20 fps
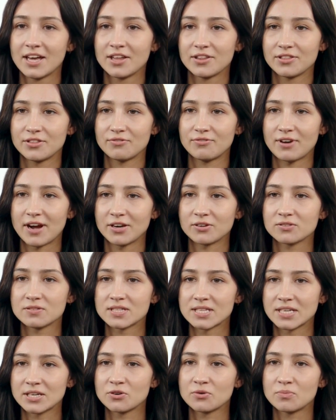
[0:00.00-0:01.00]
The Rayon
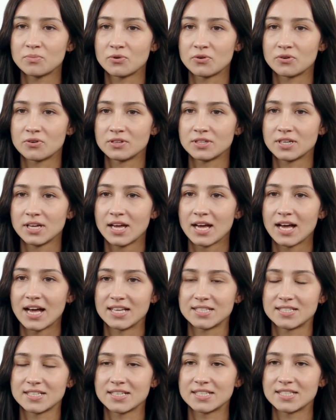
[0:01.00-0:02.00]
single board has
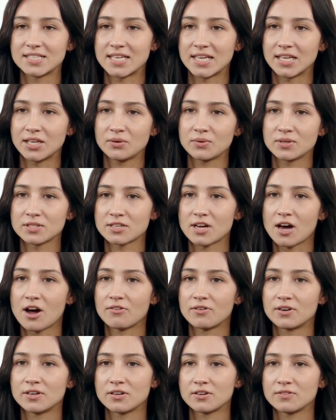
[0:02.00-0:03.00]
a continuous
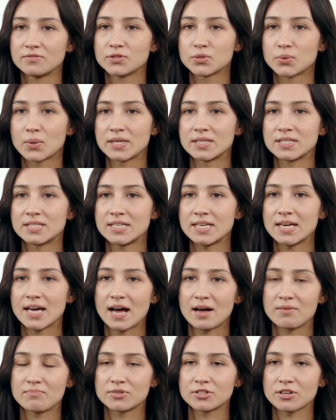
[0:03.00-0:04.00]
current of 20
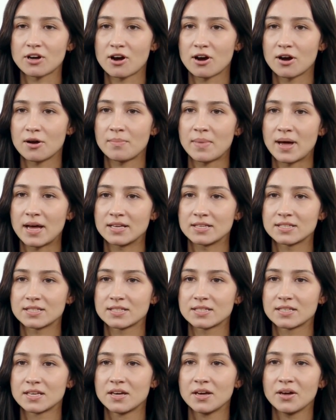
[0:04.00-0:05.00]
amps RMS
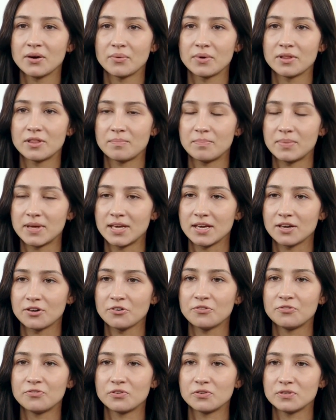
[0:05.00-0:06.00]
with a peak of
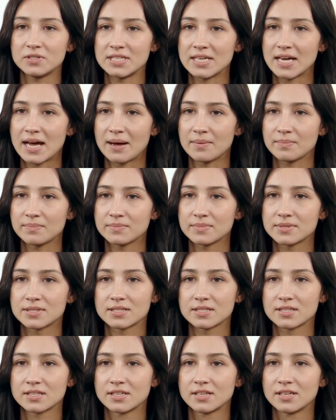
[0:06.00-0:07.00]
40 amps.
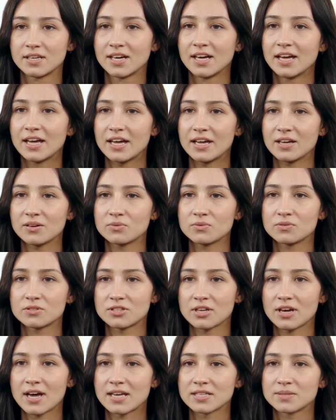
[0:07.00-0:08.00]
It also
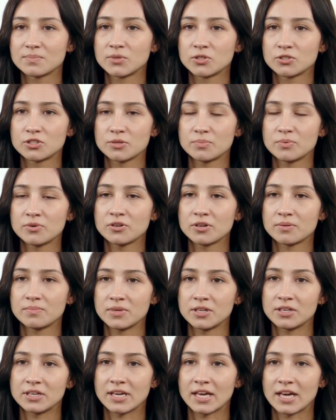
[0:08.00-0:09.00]
has multiple
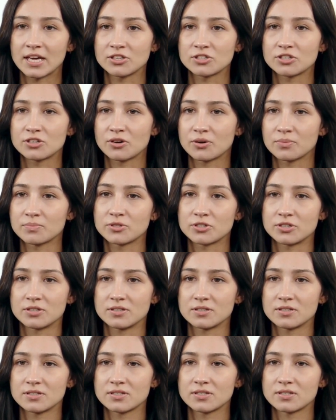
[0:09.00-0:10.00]
communication
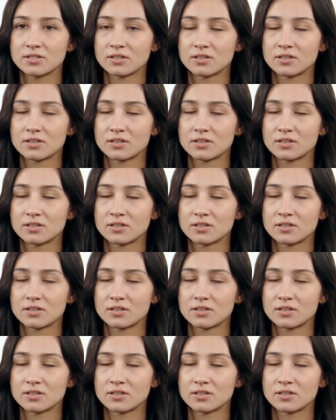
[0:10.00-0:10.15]
options.